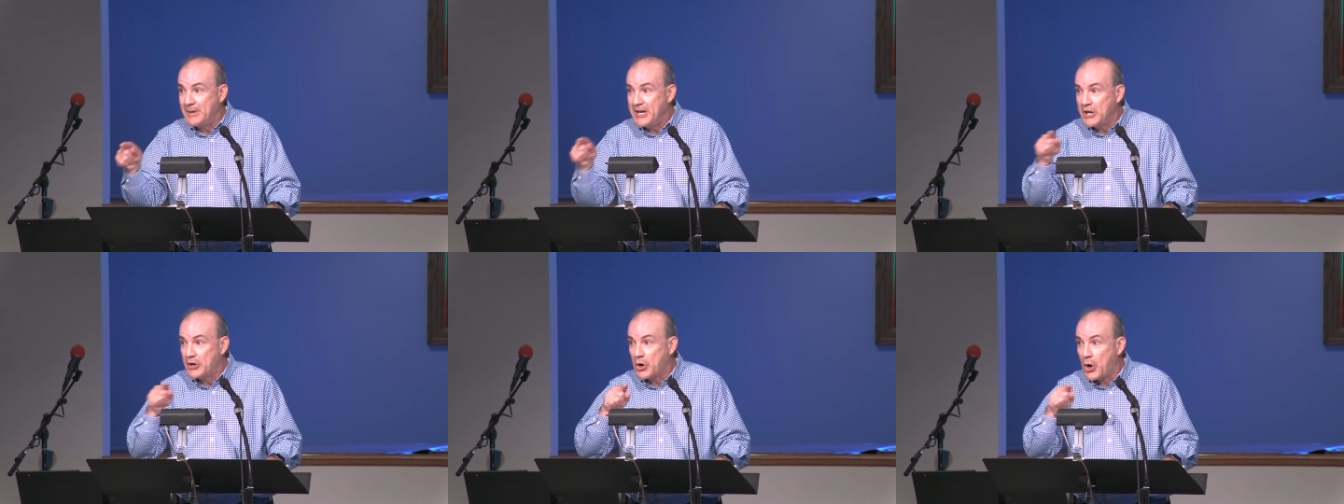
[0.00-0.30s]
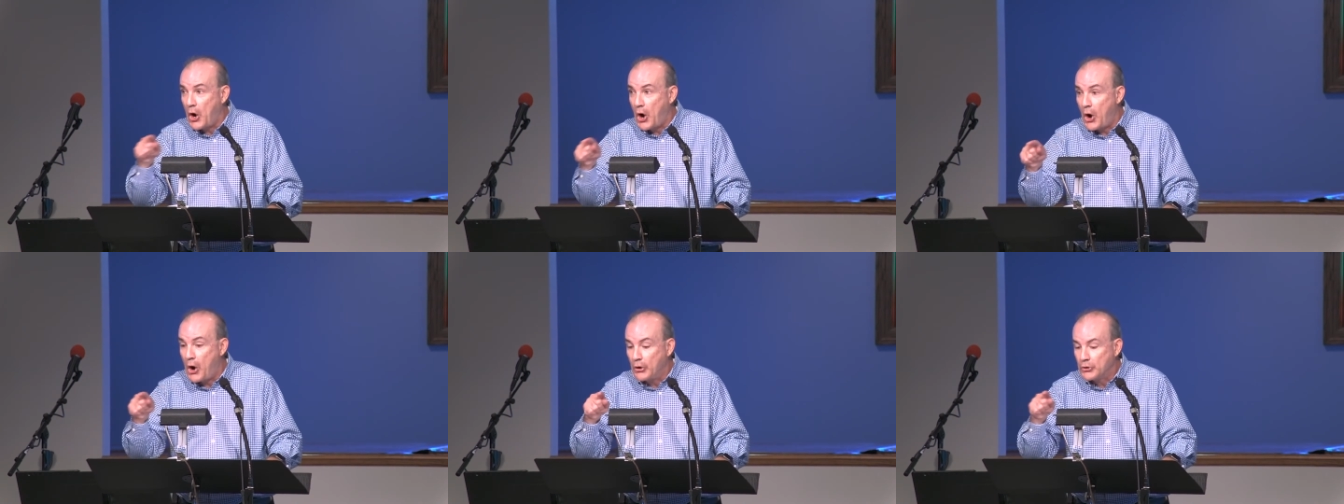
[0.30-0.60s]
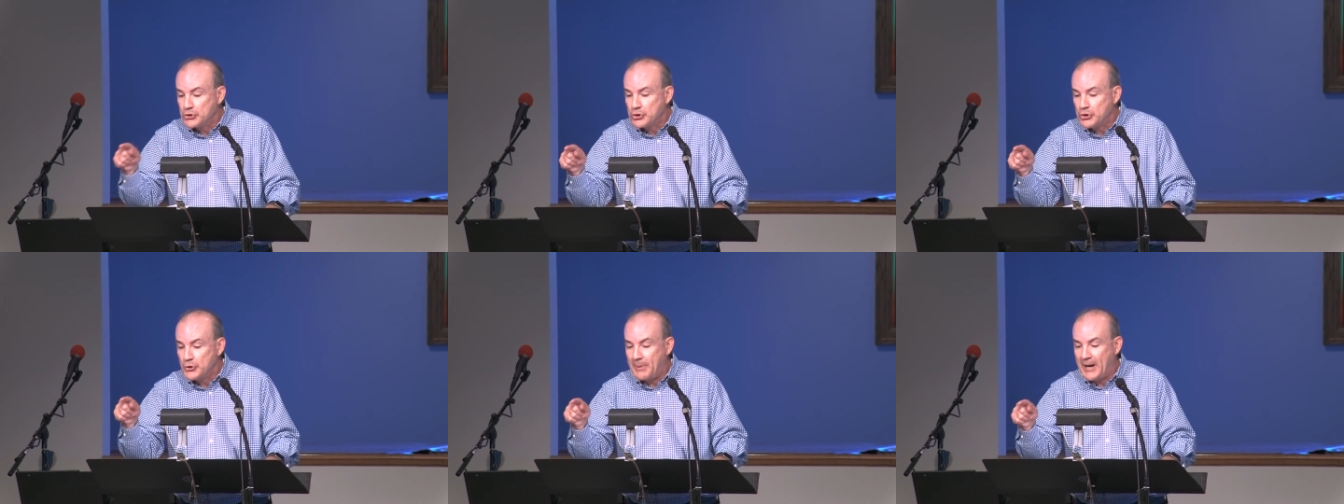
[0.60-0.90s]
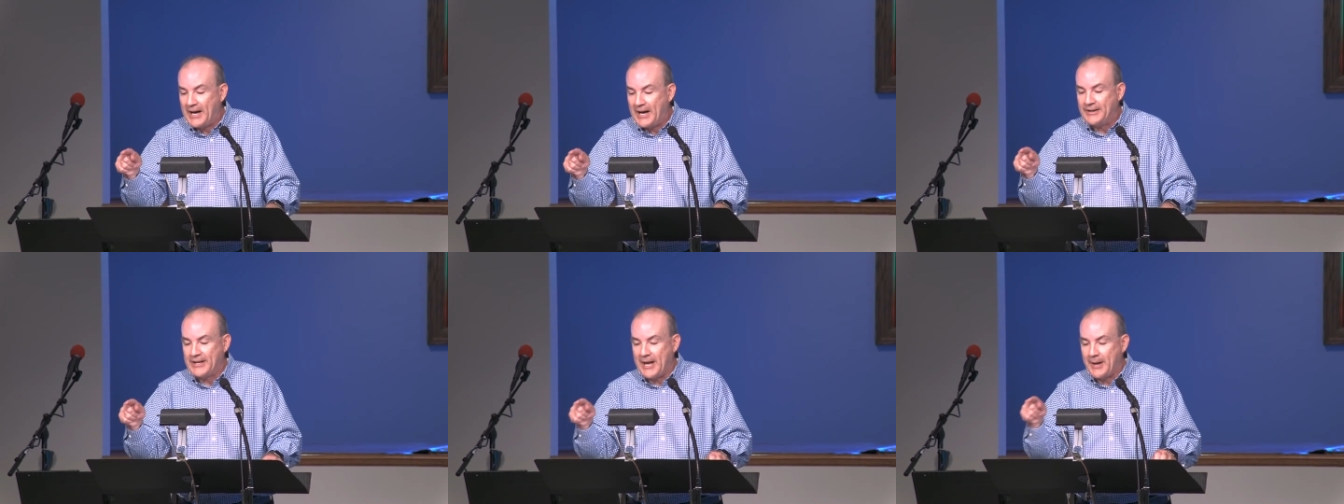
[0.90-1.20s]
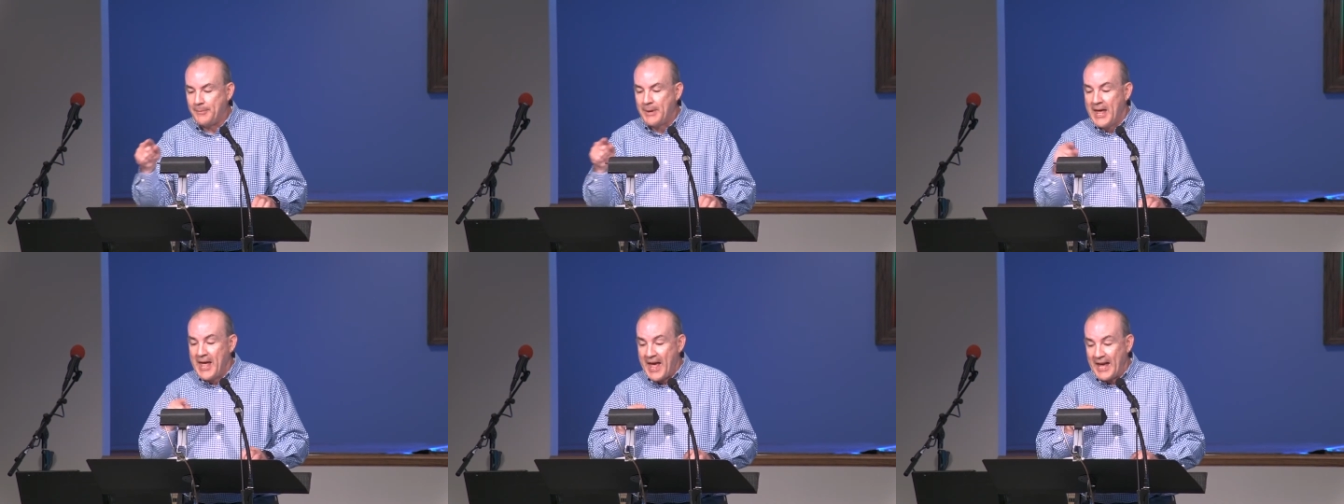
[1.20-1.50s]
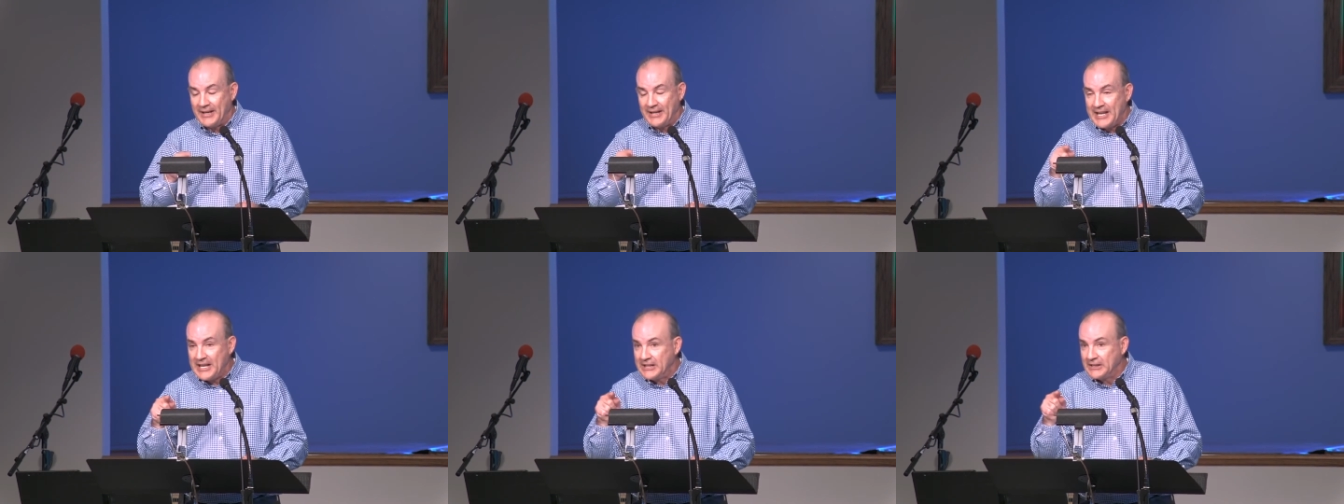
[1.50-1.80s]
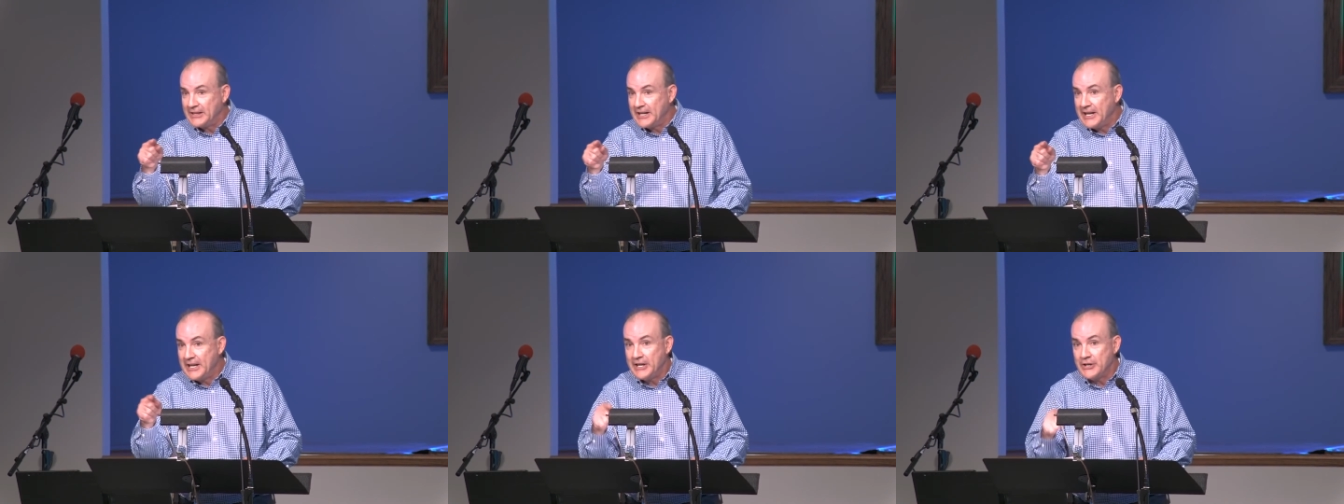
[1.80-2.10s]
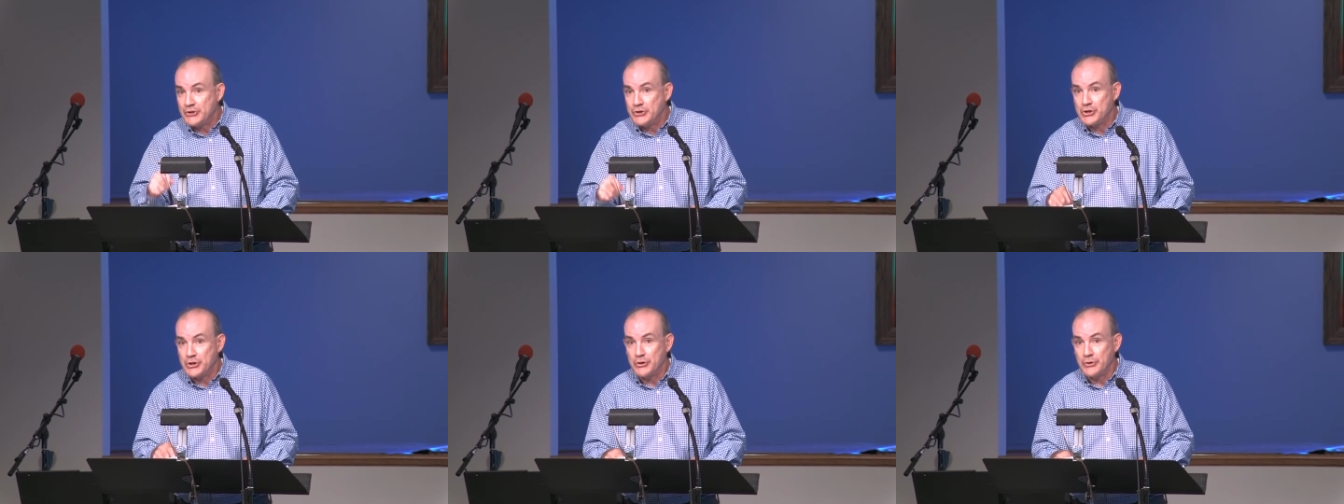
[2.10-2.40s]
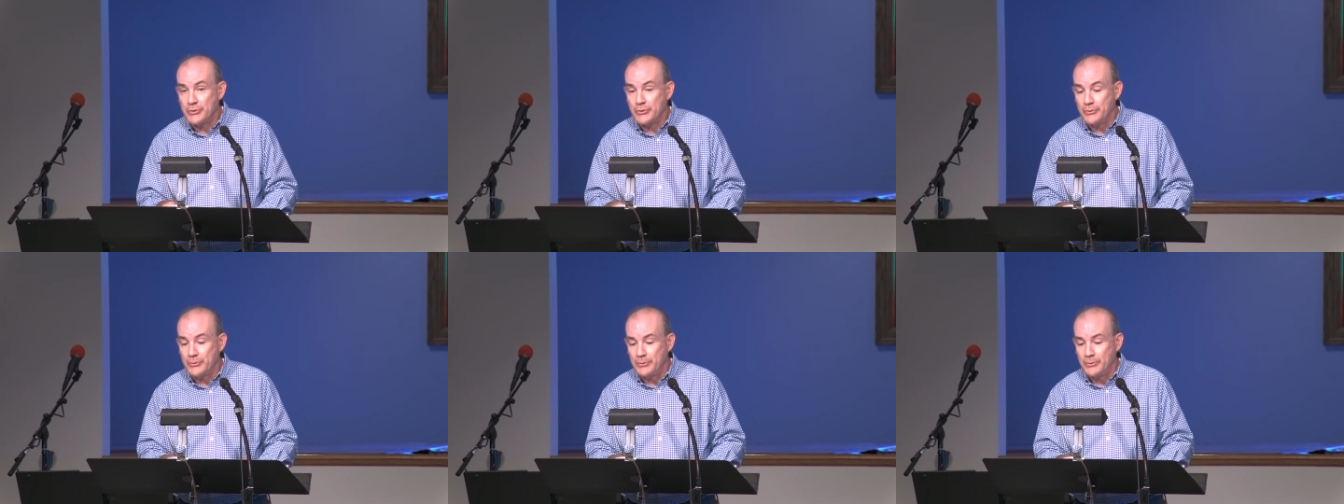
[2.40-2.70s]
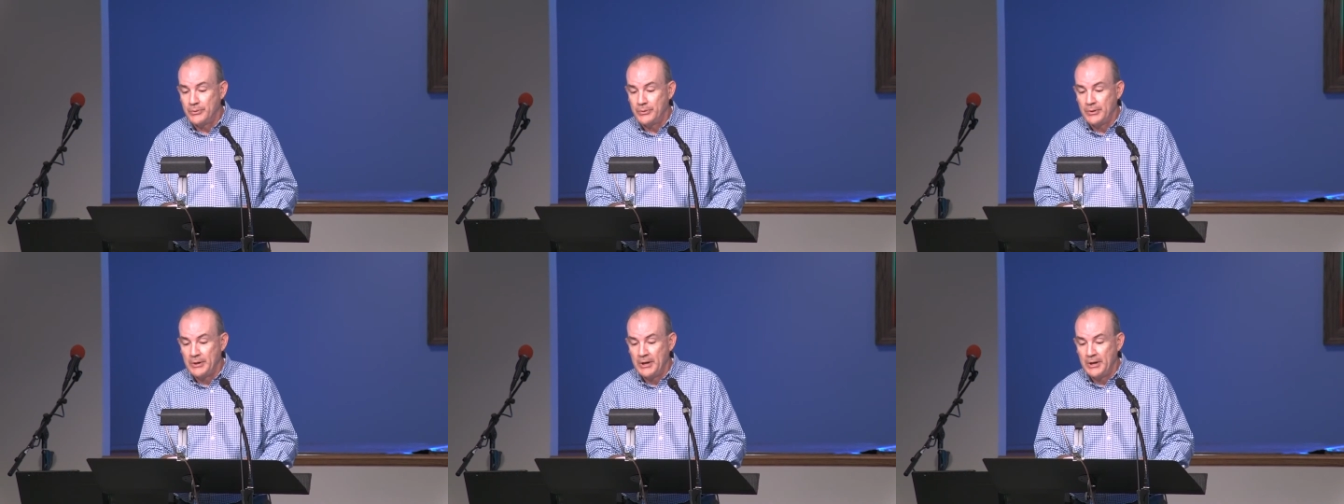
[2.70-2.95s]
He calls you by name and he leads you.